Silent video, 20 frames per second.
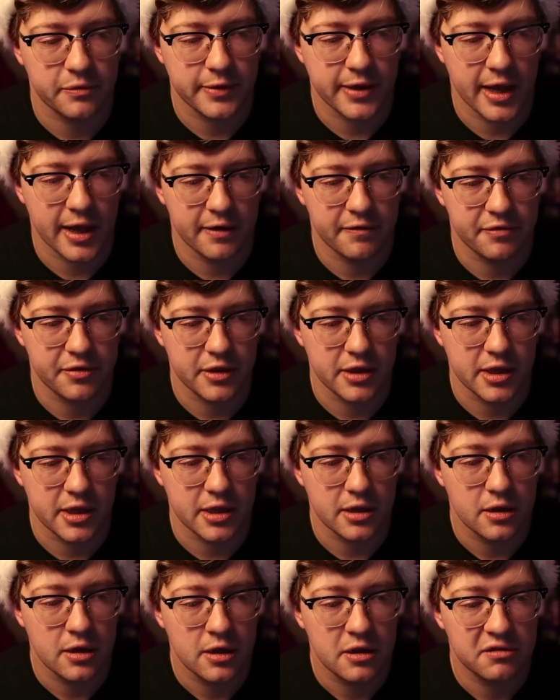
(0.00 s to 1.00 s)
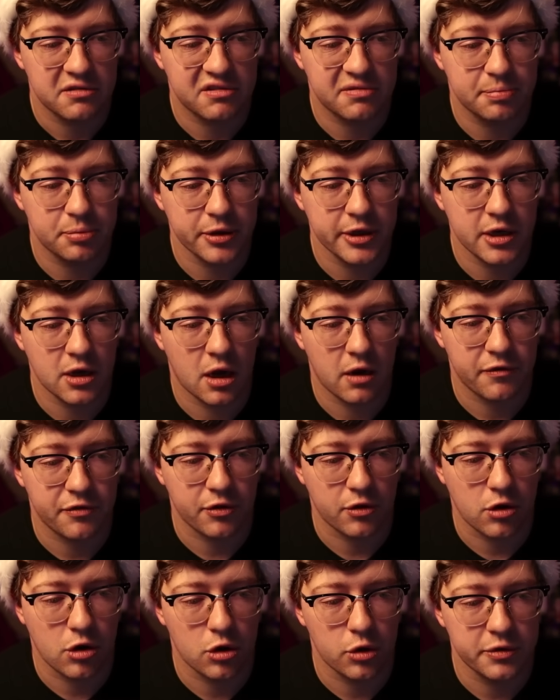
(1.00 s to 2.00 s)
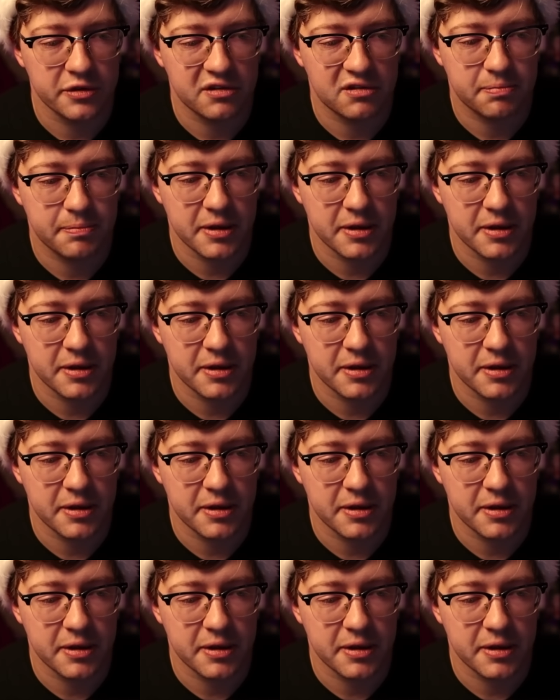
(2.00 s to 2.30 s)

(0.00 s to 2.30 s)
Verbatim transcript: So we have the split off the colon